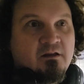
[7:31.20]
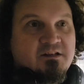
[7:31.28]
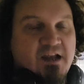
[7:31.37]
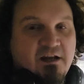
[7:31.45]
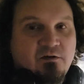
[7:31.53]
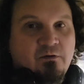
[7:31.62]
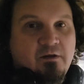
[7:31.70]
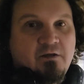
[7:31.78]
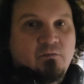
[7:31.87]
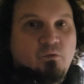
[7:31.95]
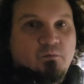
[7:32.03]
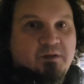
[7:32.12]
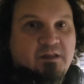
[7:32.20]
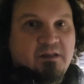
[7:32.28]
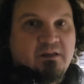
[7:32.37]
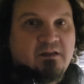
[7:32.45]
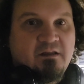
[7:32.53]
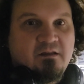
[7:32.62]
January, will
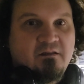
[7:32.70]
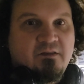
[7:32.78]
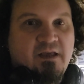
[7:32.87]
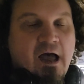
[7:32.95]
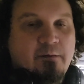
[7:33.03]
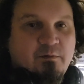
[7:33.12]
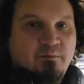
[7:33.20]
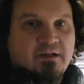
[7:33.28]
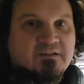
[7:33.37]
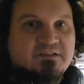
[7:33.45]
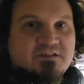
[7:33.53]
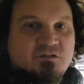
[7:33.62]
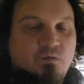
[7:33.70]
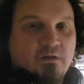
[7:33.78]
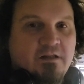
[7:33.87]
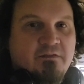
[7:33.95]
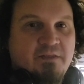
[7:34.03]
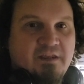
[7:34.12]
be the Hobbyplex's
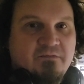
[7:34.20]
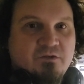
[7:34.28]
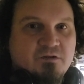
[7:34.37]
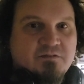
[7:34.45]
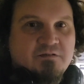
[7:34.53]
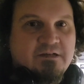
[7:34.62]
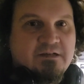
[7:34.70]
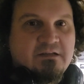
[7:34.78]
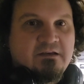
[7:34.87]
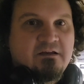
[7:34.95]
20th anniversary.